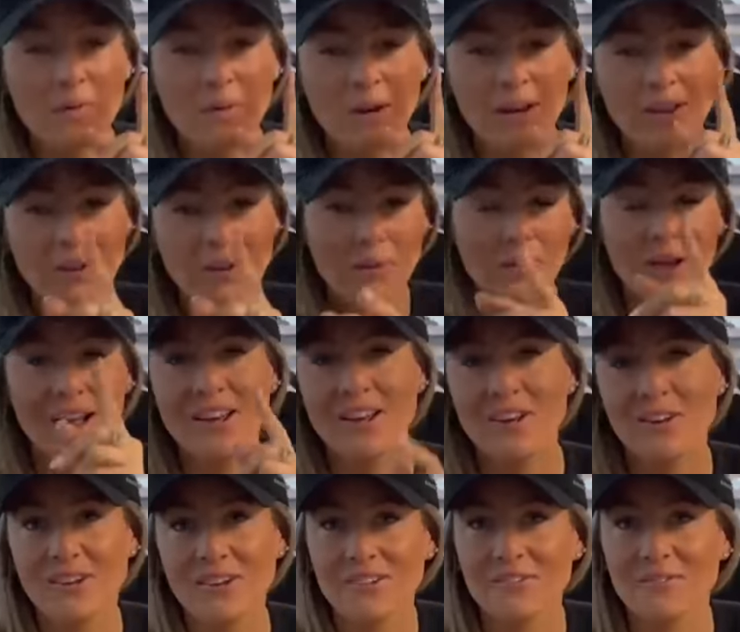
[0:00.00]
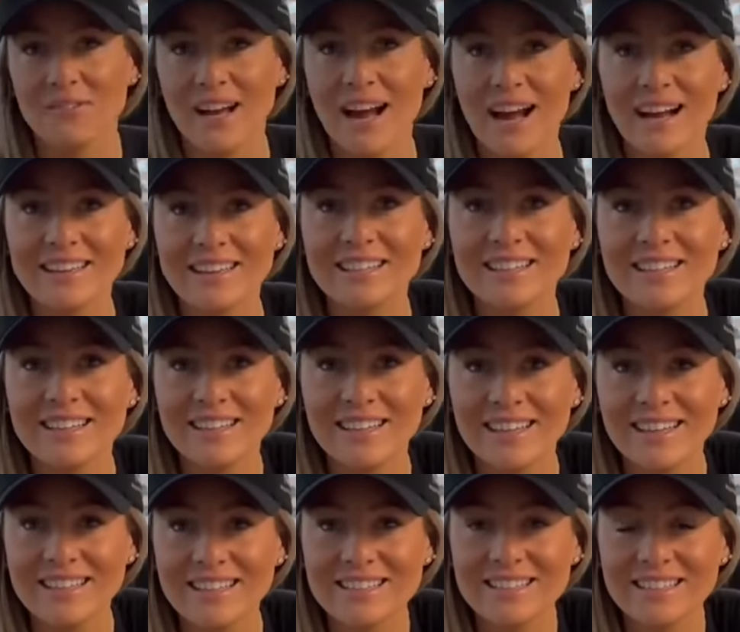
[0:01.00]
By the way you're reacting to
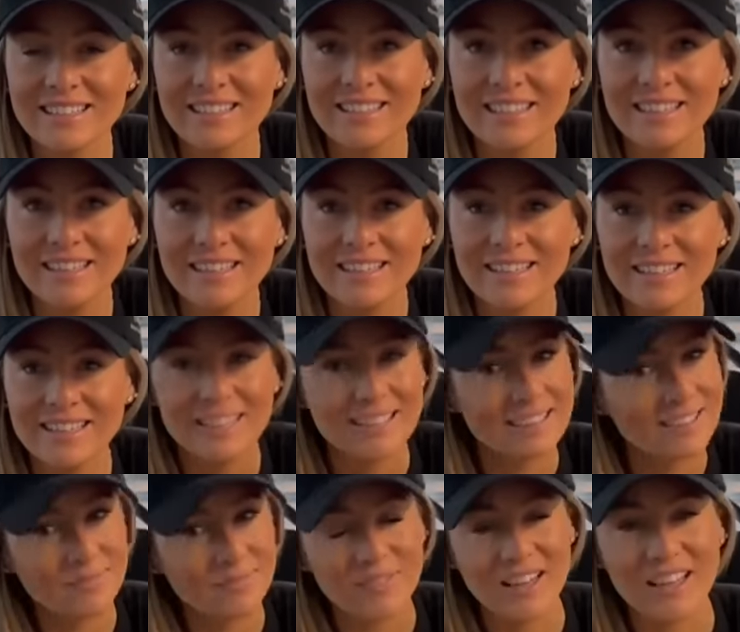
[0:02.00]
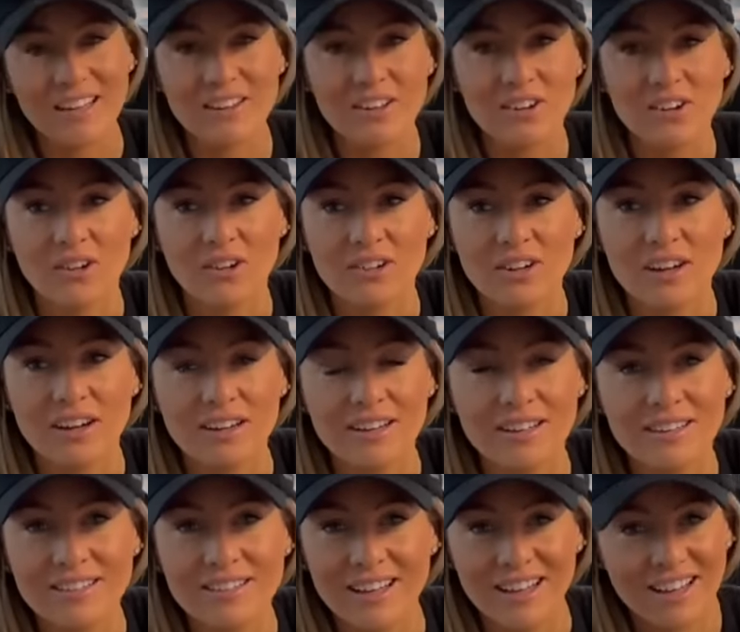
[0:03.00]
this, it's a no dog.
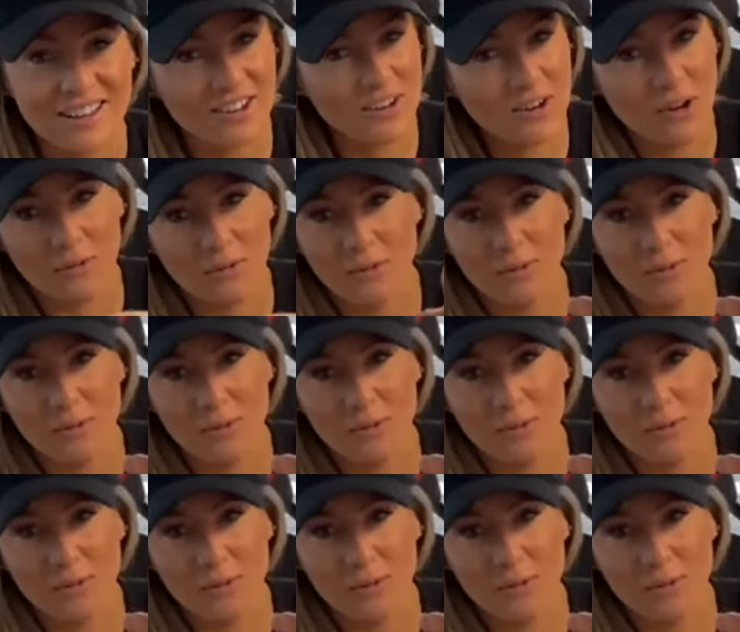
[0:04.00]
You're not it's doing the no black